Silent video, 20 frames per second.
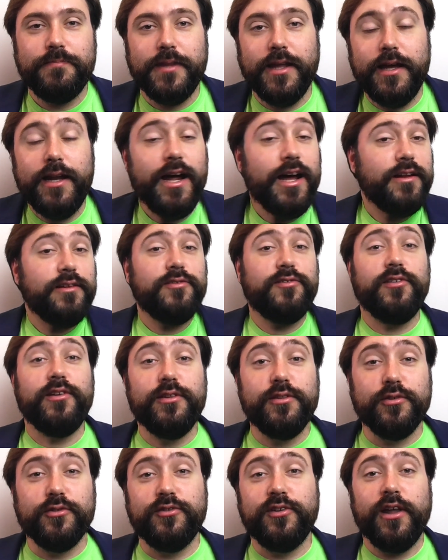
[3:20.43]
And honestly,
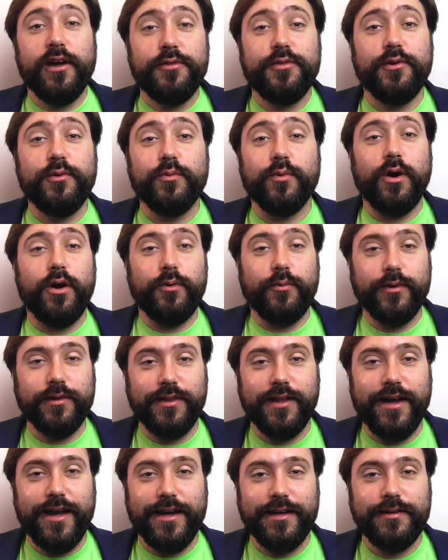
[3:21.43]
there's nothing wrong with
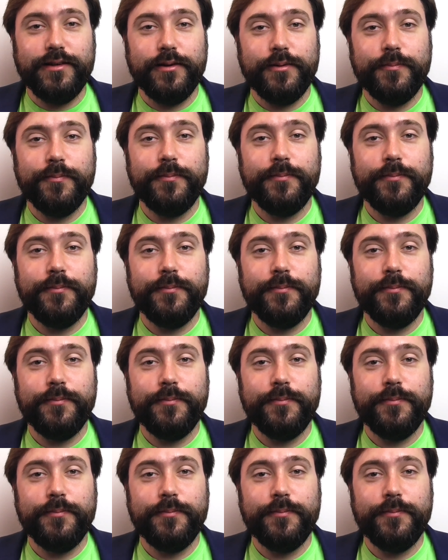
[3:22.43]
that.